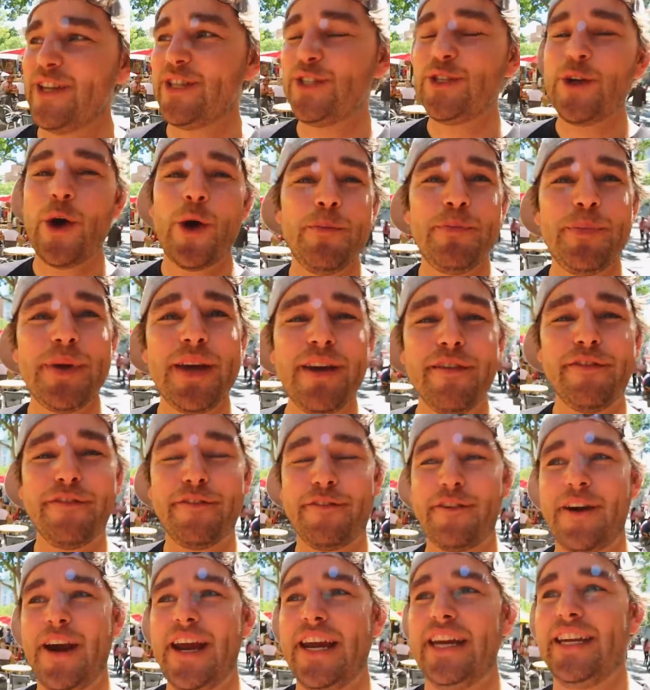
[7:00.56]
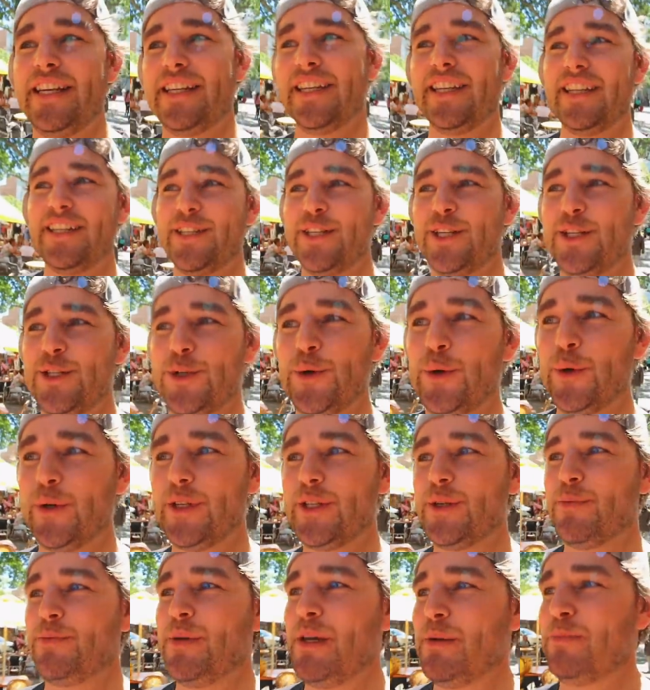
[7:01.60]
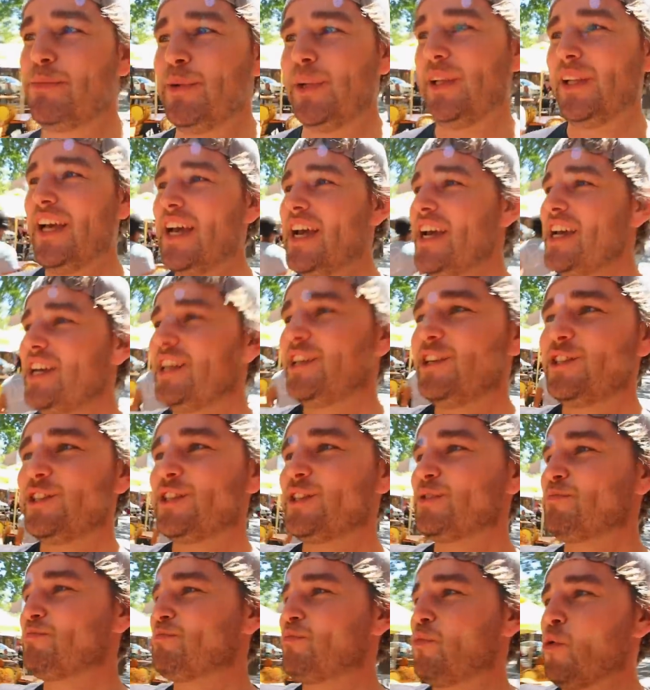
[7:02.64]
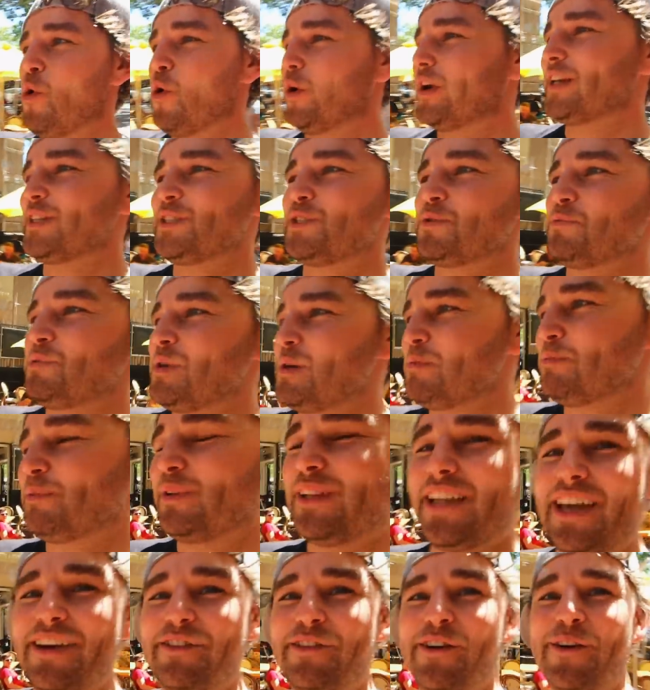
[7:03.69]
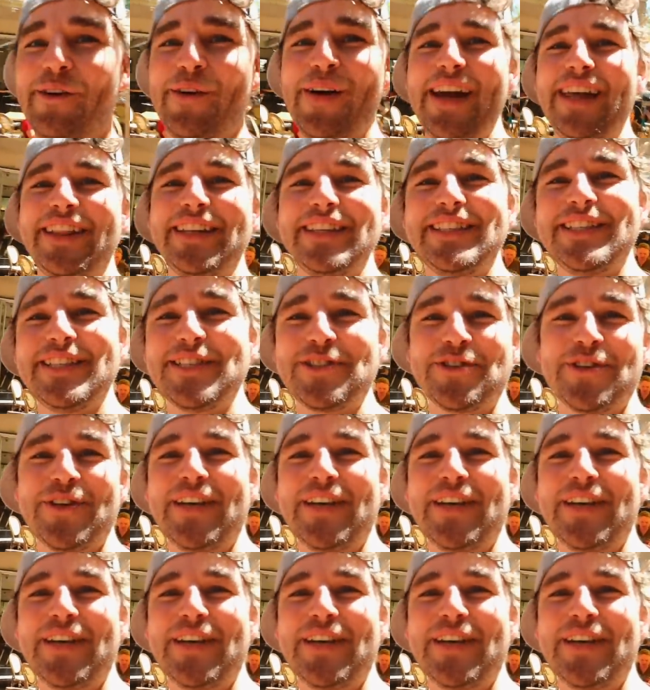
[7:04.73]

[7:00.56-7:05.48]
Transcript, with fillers: don't be afraid to talk to people. You just walk into people everywhere. This is